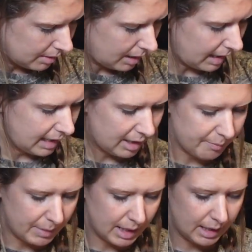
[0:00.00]
I have
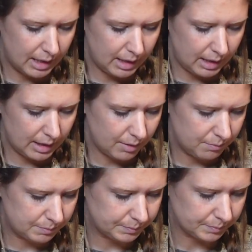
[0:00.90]
my
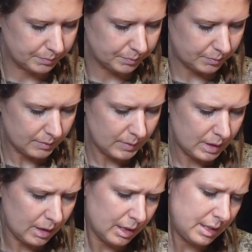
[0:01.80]

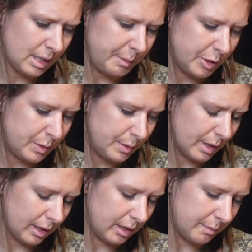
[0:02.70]

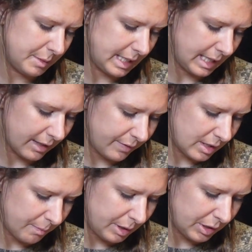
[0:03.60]

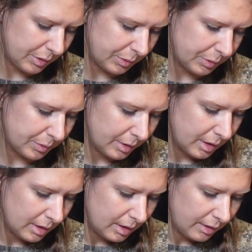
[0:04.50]
DFW
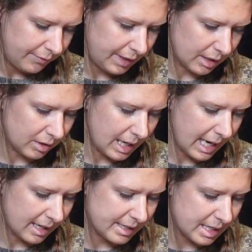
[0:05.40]
vehicle
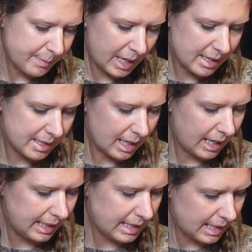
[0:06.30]
access pass that I
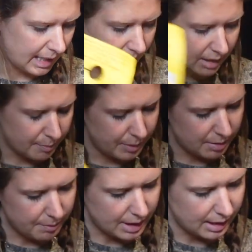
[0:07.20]
need to hang up in
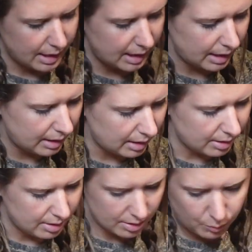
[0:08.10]
my
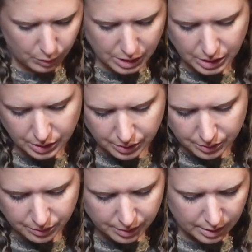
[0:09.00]
window.